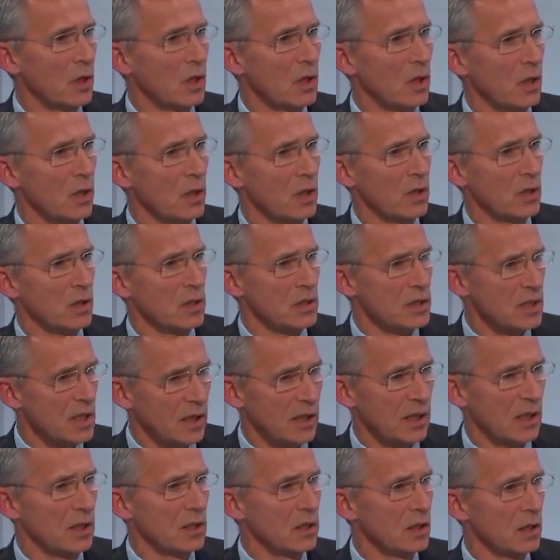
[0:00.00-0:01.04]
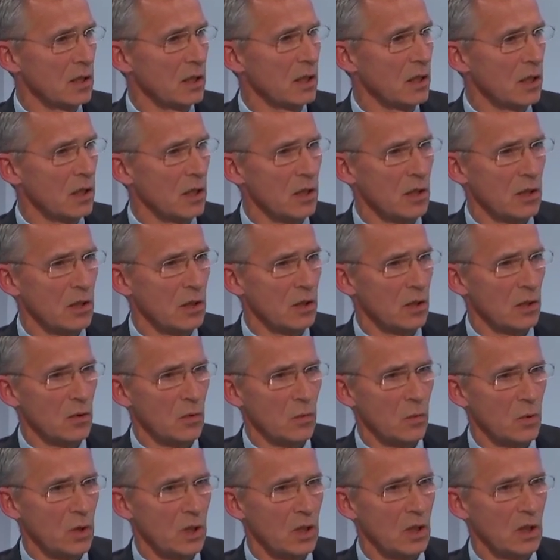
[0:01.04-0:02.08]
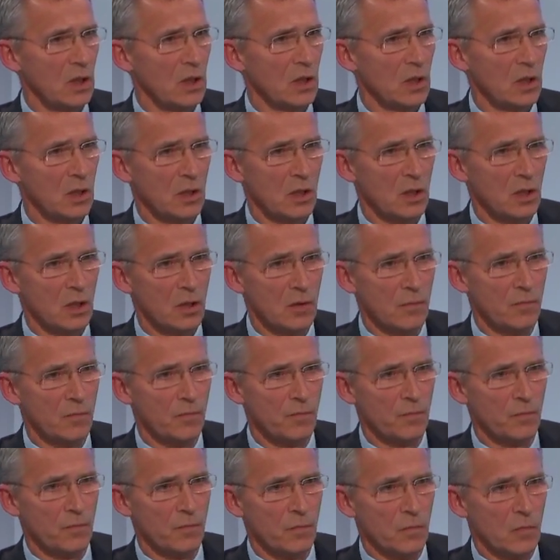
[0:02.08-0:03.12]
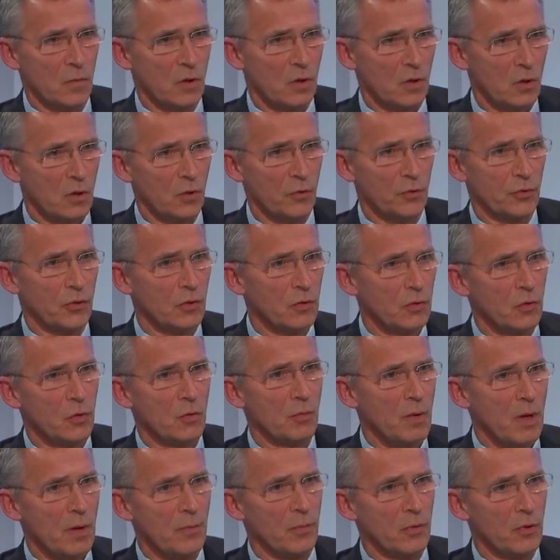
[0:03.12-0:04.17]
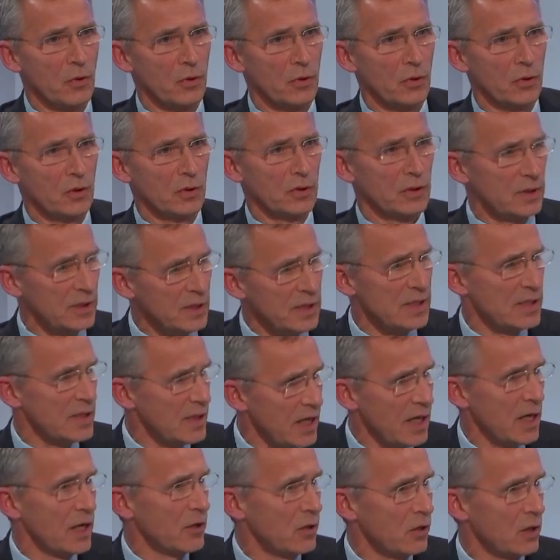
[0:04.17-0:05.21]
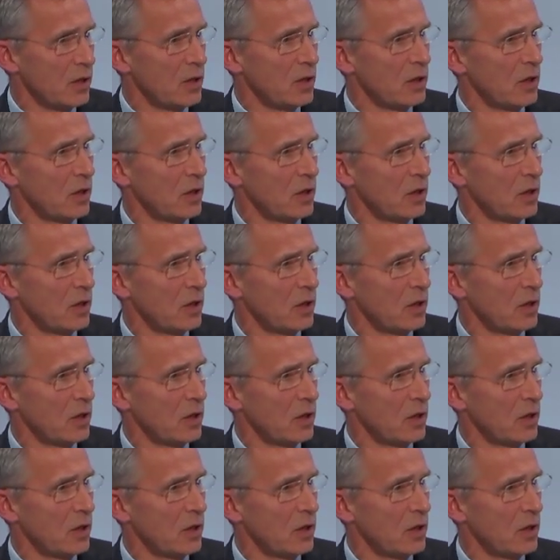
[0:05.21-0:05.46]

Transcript: Second, we got a new member this year.